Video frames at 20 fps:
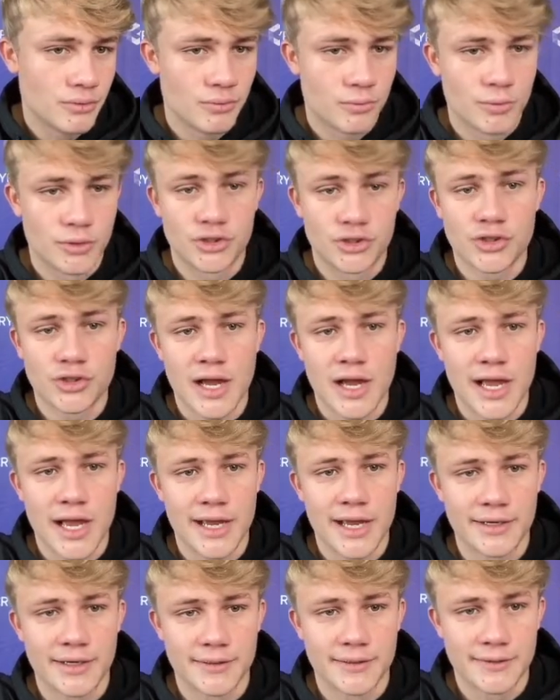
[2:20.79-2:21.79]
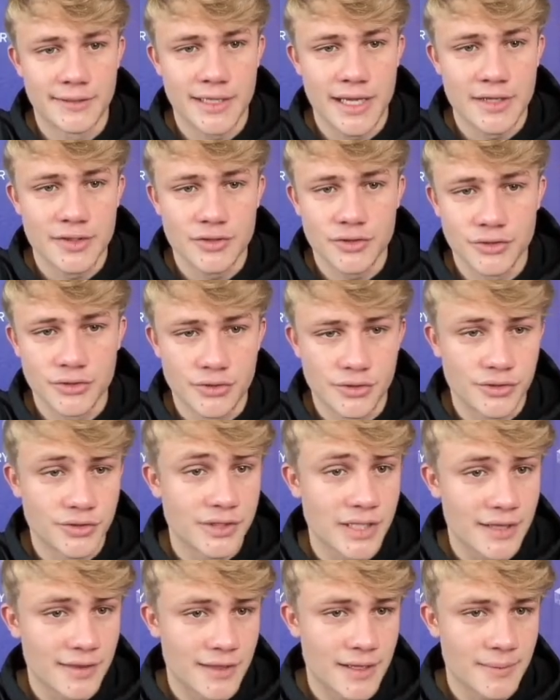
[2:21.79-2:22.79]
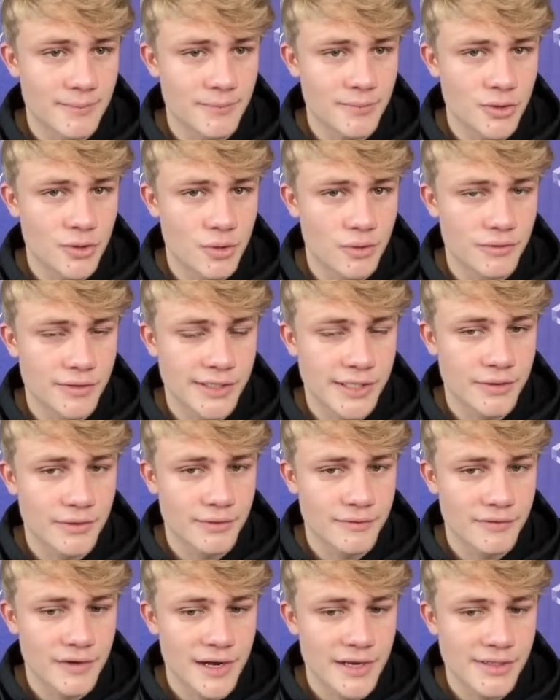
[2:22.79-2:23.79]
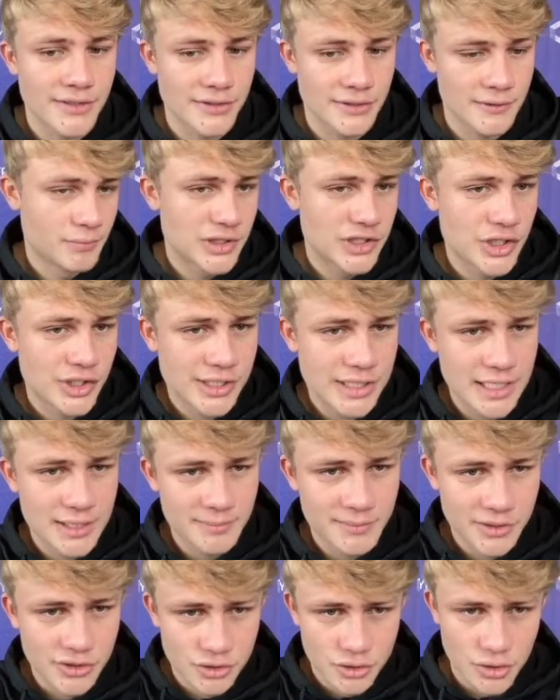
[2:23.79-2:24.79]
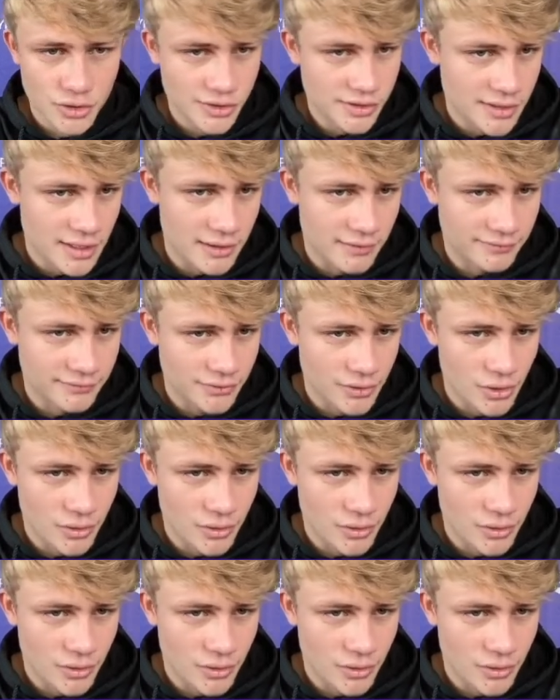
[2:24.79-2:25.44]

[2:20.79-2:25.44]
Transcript: will try and get you to send them your secret phrase, but just keep this to yourself.